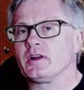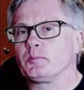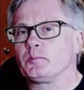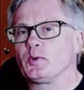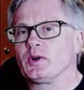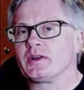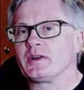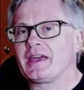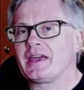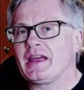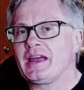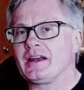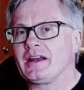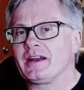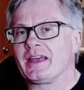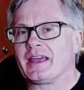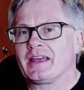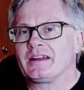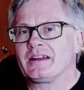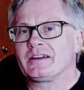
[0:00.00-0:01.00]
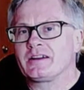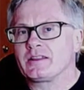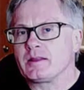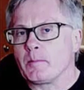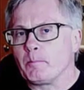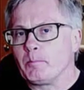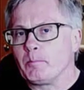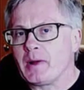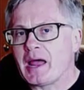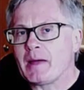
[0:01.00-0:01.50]
to put Candy into the
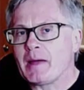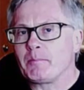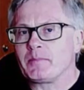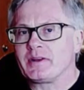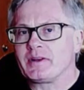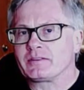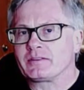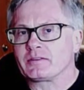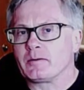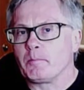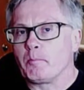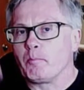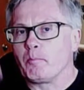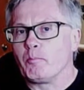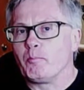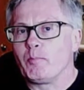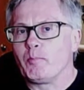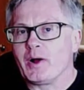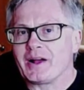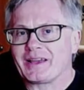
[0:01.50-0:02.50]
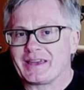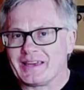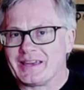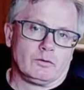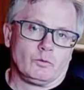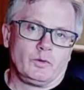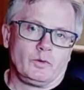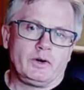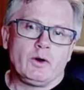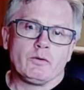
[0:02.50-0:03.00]
Baptist
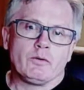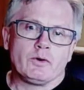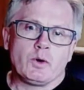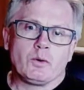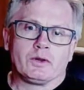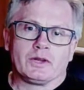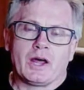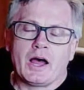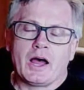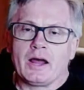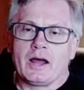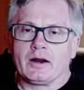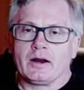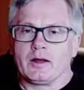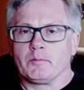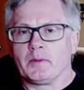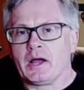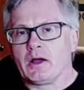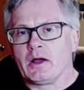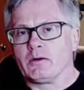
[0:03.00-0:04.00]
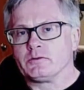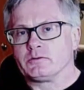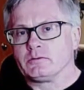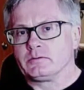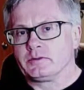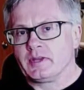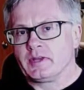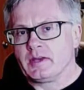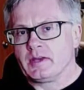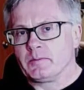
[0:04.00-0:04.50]
bucket. We don't know a lot about
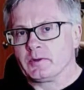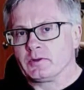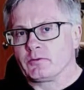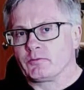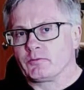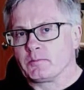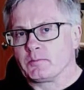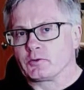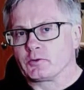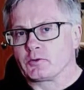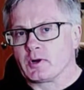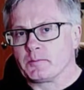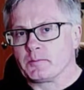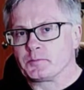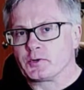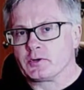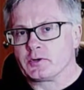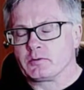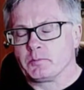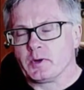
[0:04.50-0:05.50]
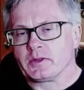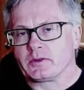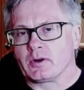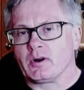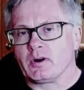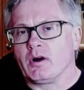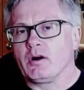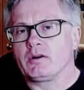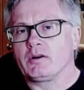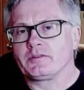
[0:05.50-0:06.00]
demons from the scriptures, but
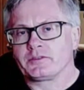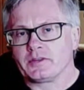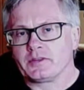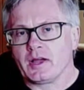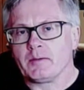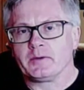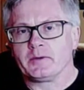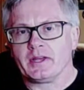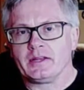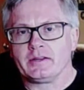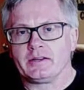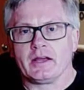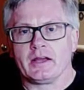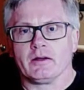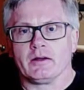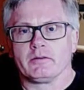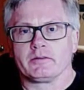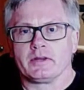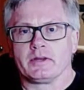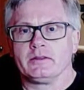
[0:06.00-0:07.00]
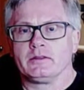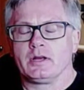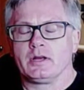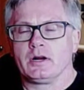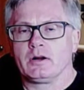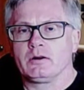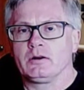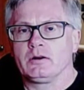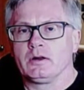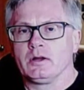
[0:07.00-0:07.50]
there are some details in
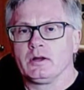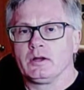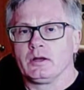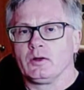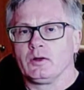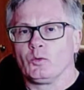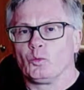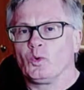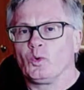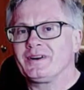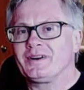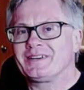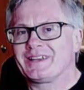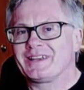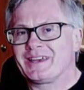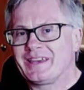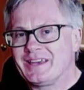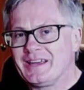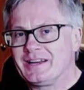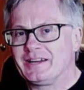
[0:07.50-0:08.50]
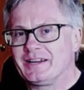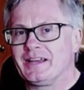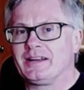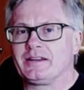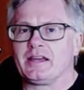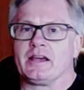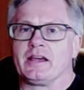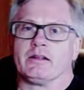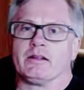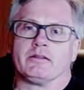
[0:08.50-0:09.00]
there. One key
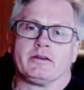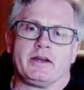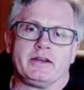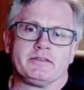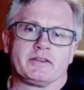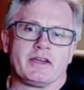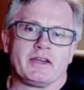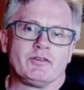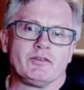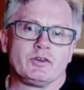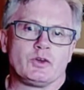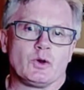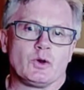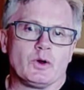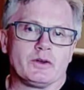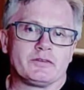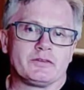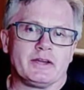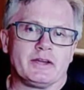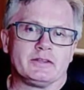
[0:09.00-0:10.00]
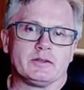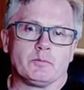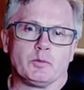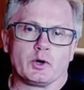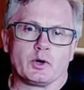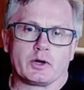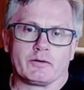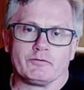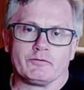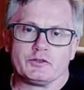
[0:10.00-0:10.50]
detail is given to us in the
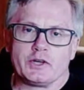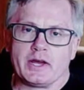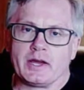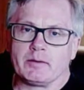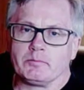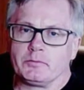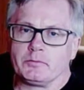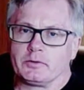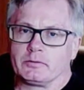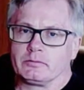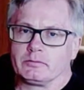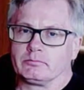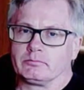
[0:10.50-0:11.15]
book of James.